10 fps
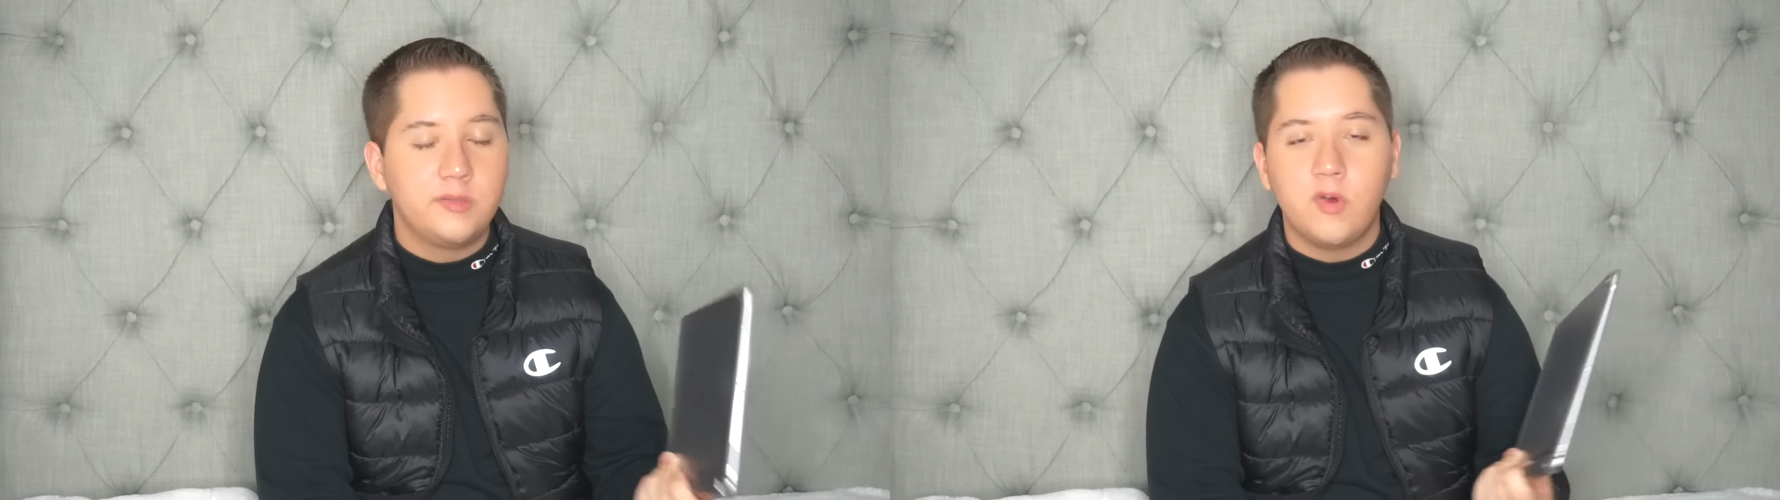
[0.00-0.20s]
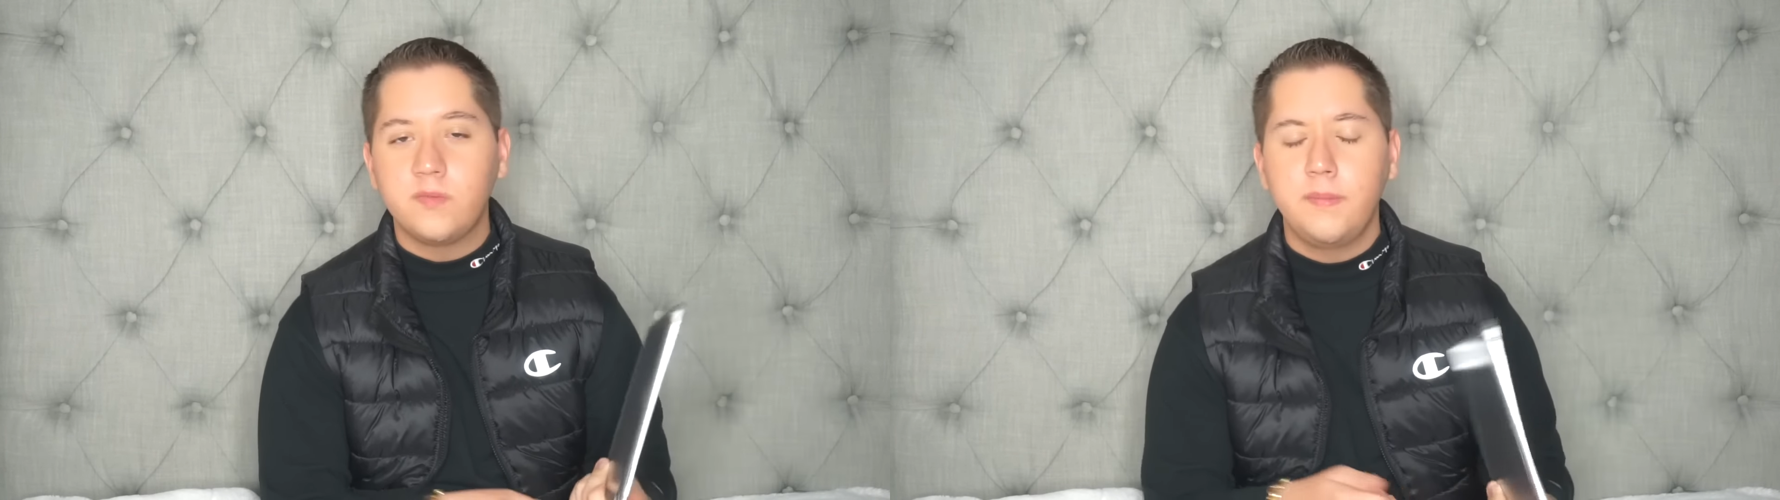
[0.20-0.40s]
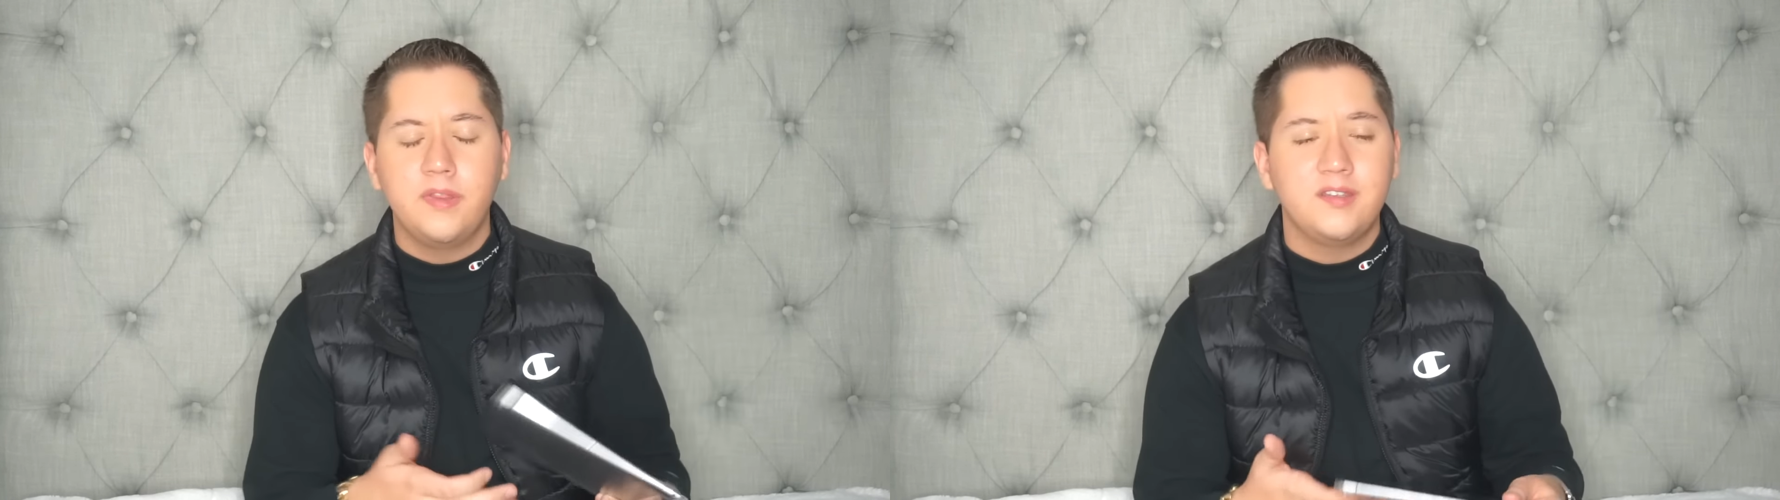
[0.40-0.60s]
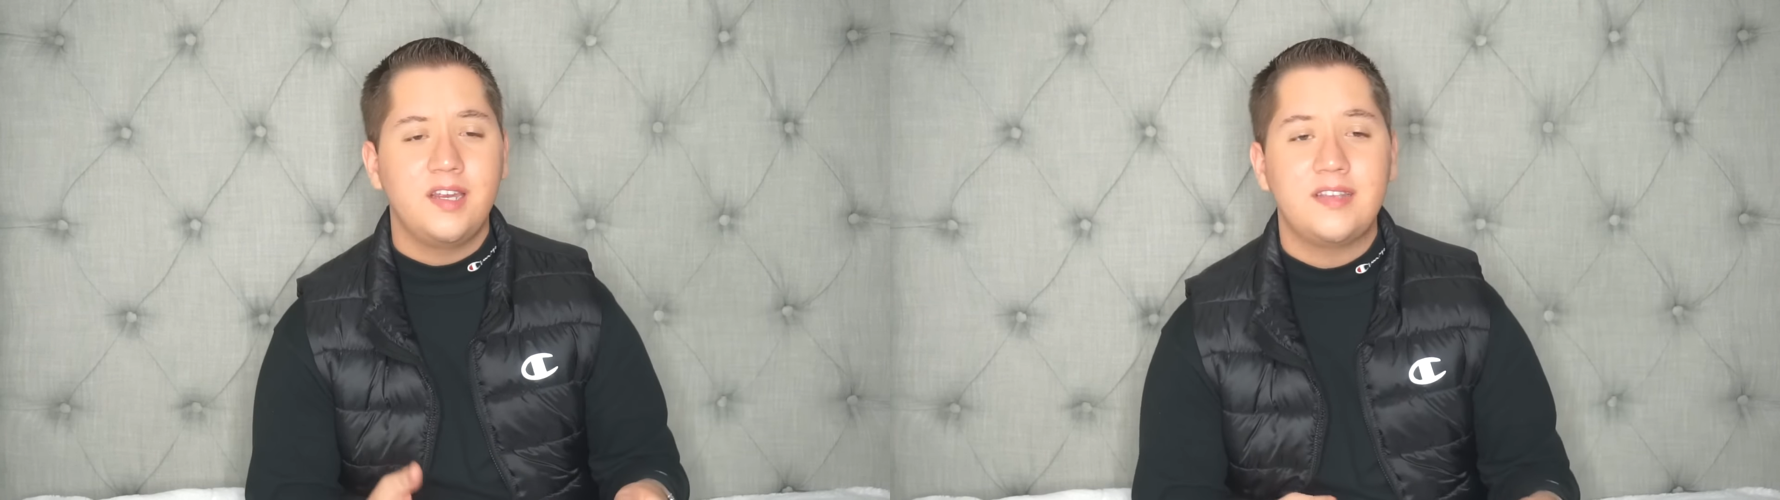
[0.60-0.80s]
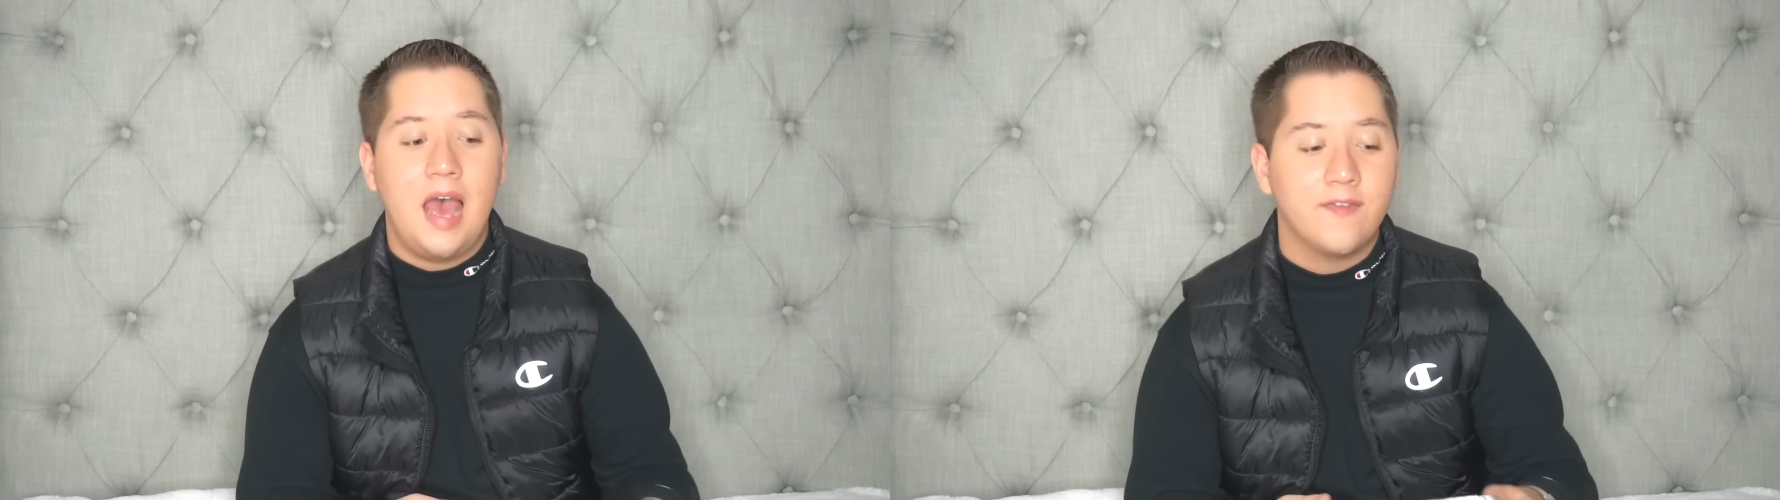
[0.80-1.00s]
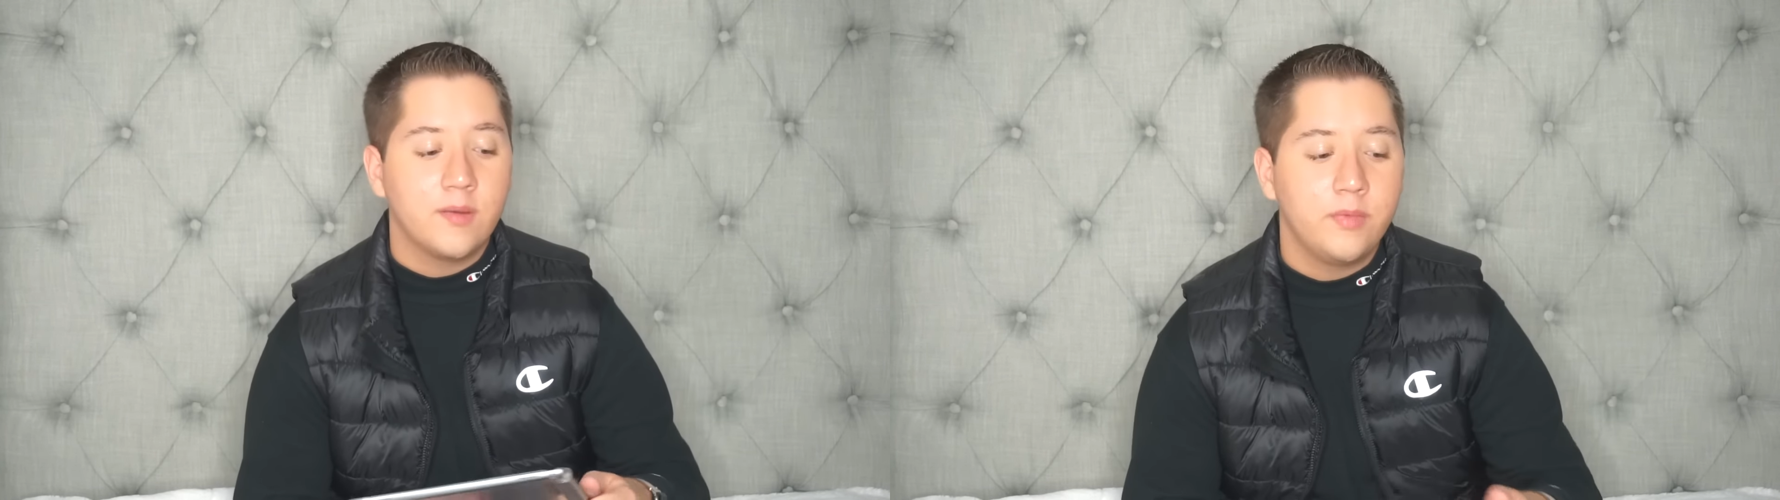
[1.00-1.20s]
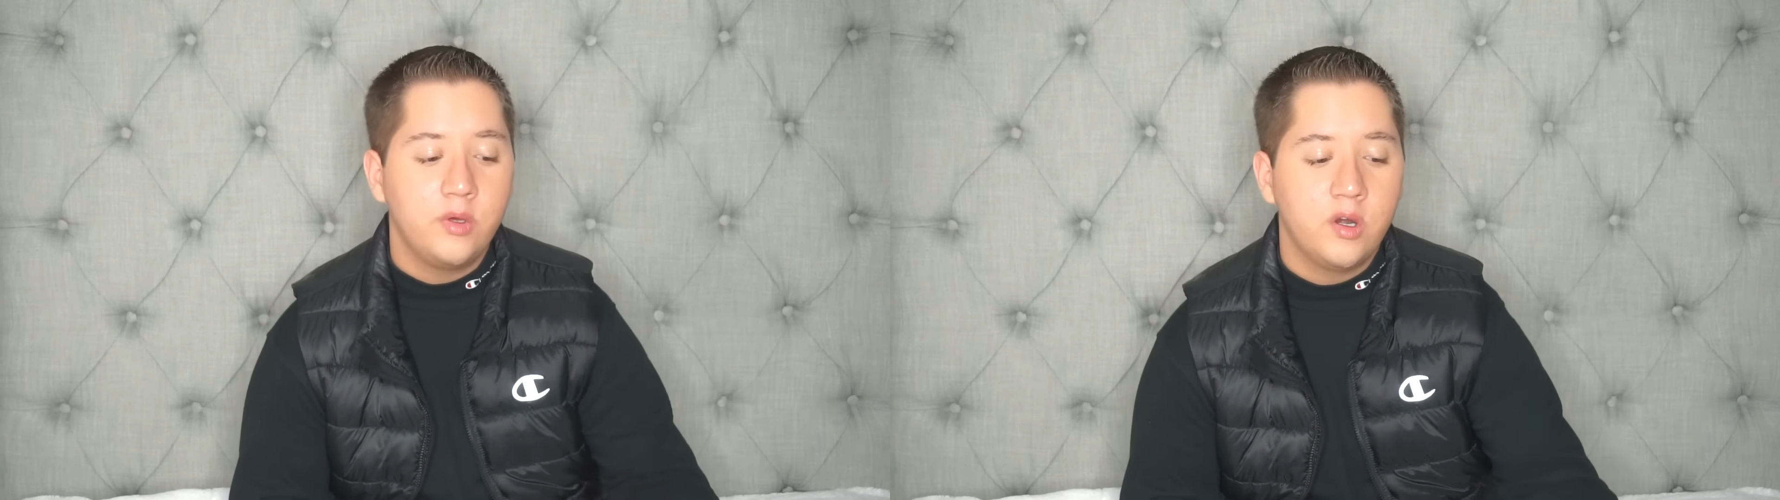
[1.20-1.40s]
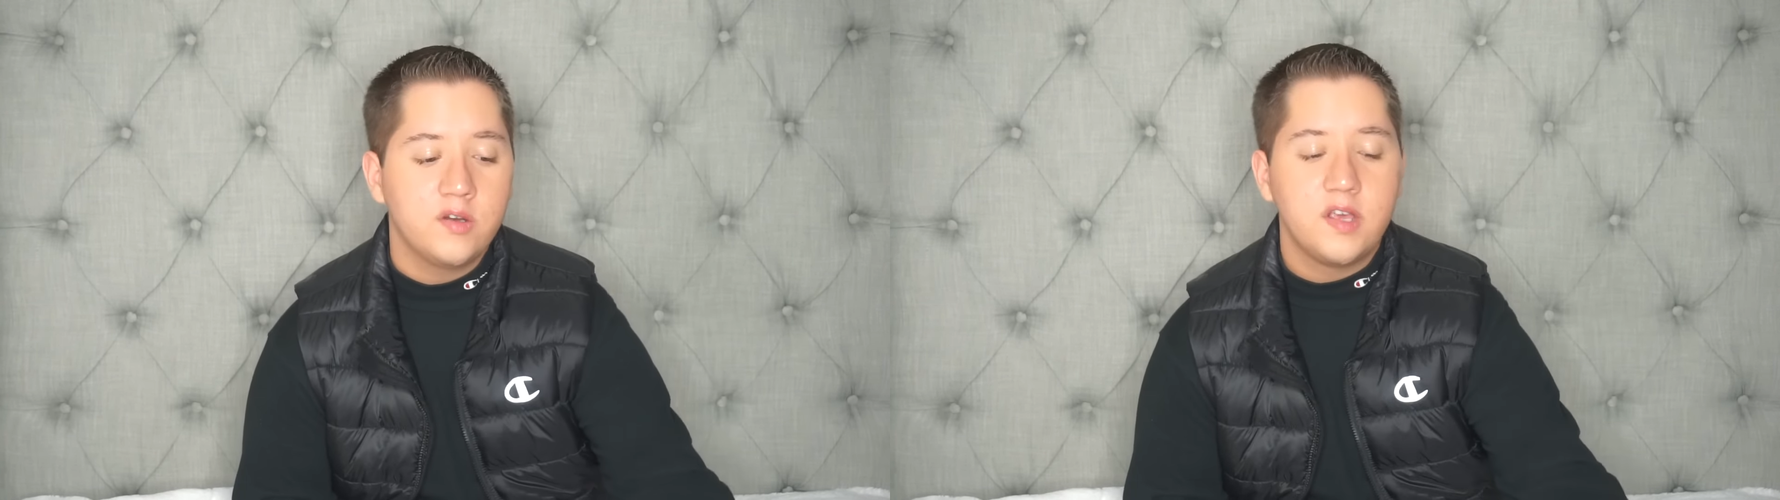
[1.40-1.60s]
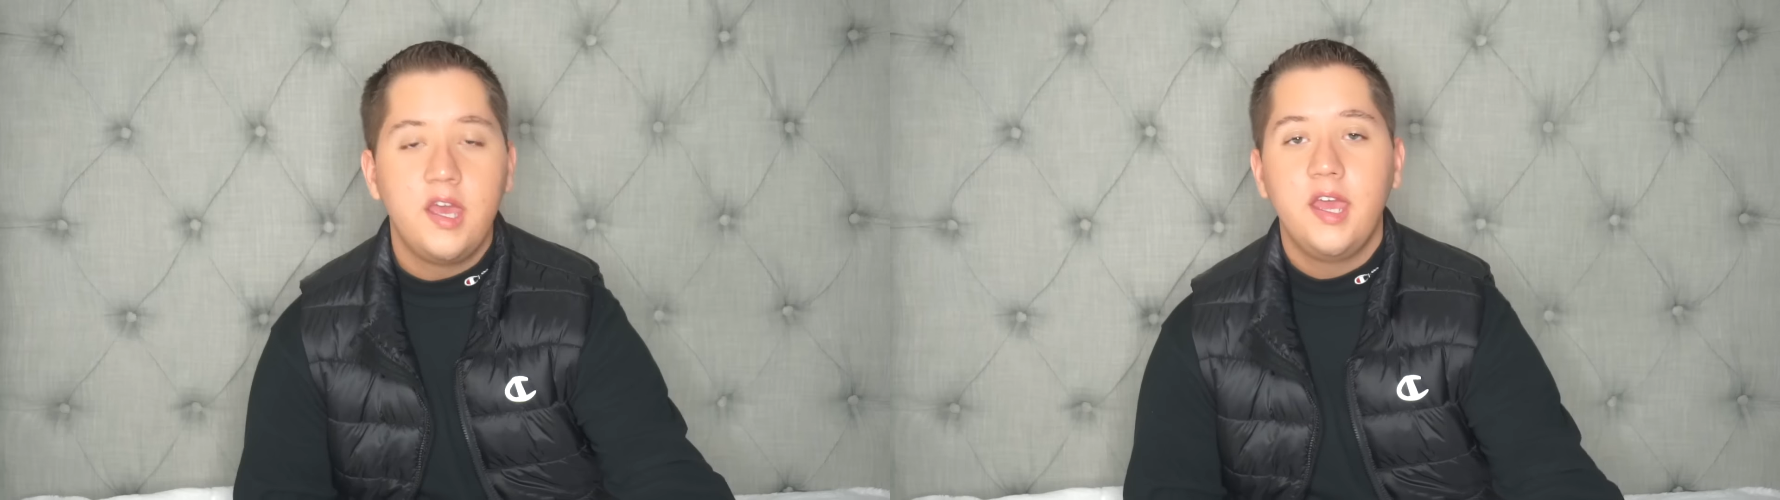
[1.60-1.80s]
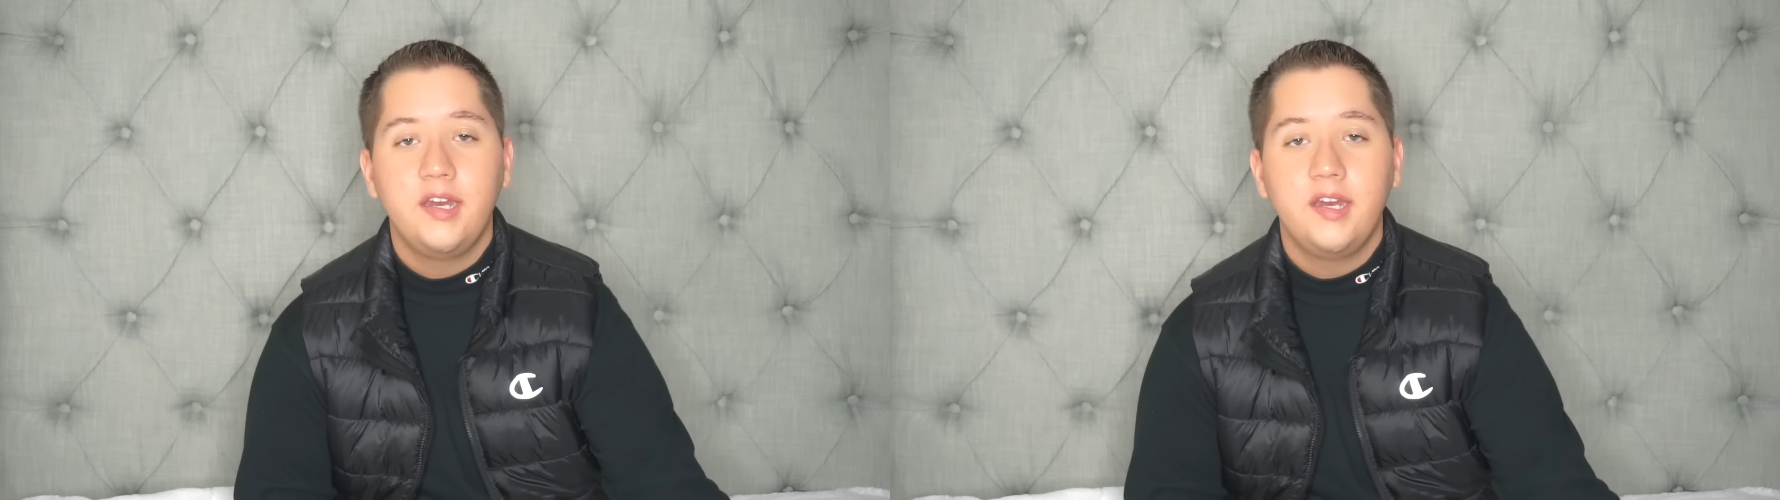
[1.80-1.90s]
which most people these days have computers.